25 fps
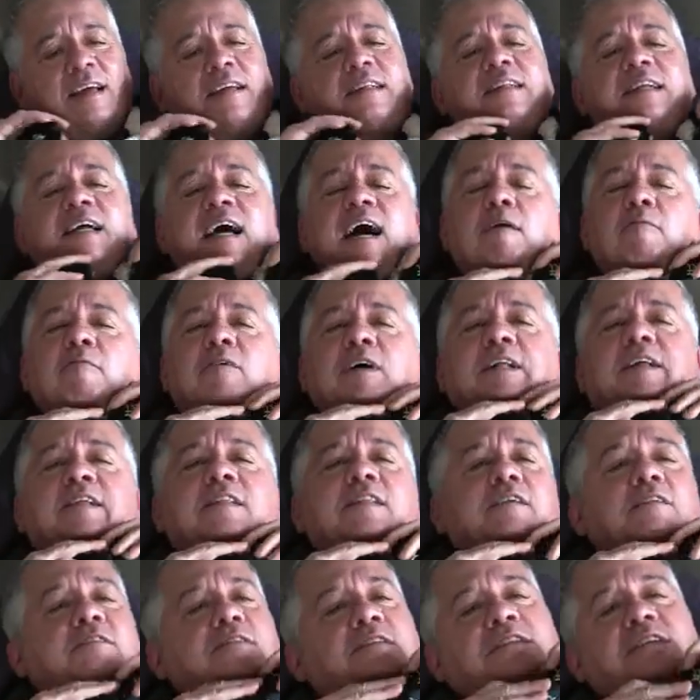it's not one
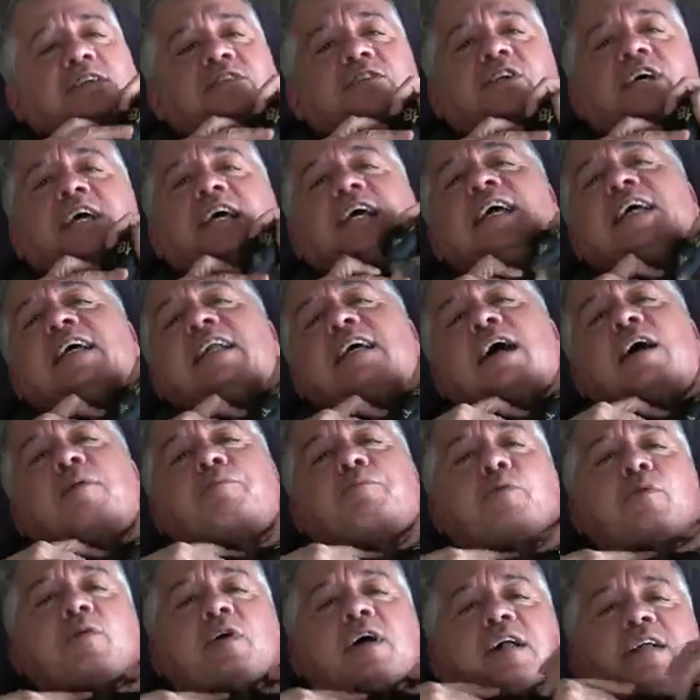of those that you heat
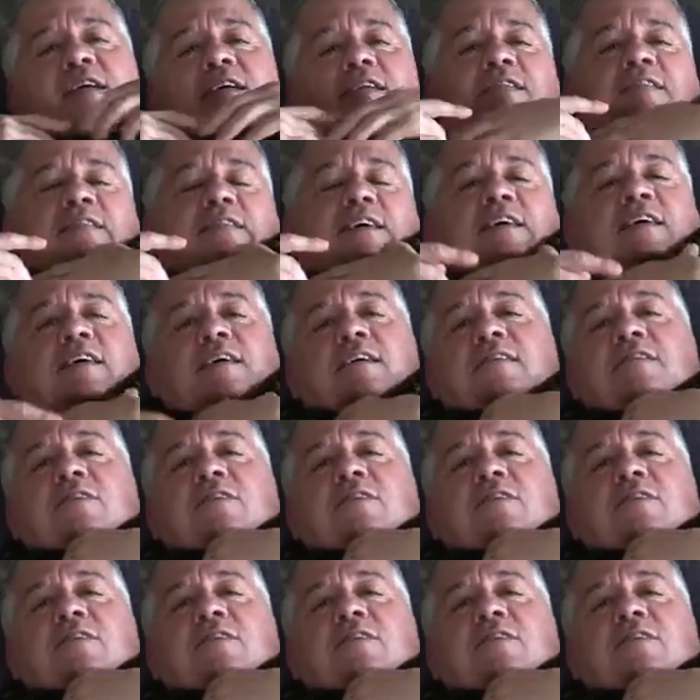up or anything.